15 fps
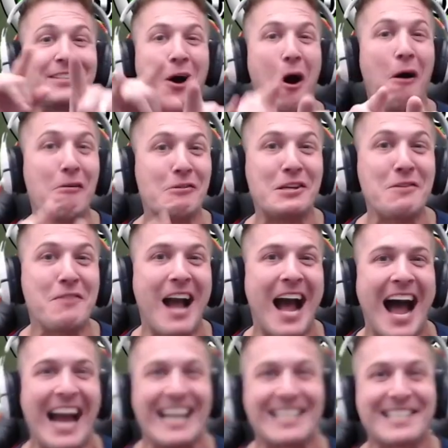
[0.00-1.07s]
told you
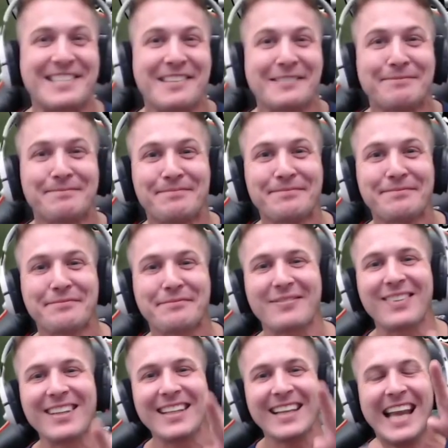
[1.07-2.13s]
guys!
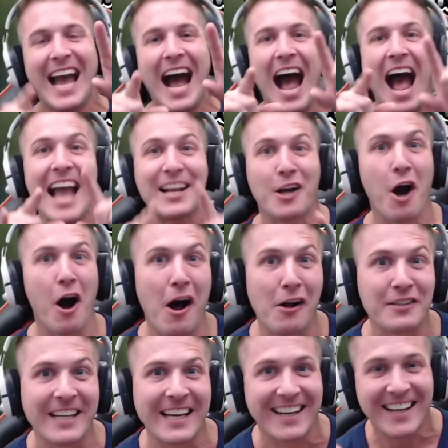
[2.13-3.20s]
I
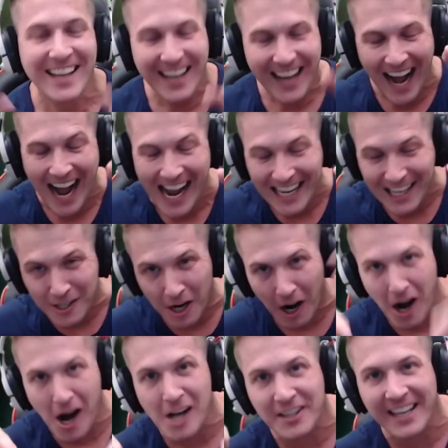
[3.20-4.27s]
called it! I
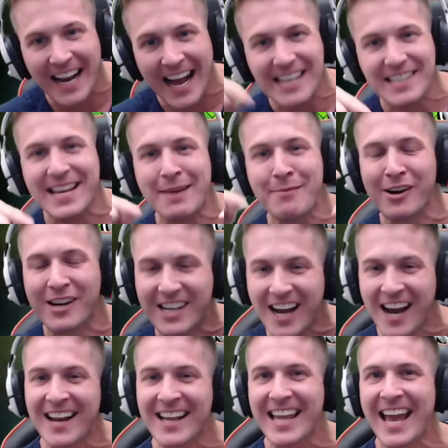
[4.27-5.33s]
called it! I said we're
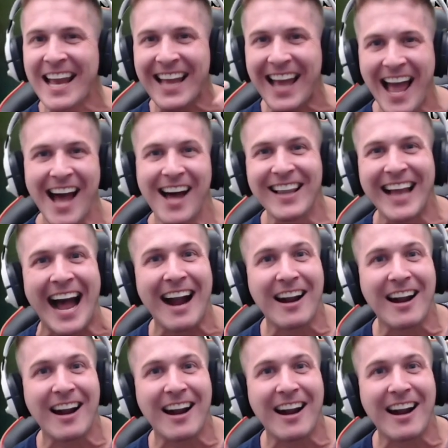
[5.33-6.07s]
gonna get LR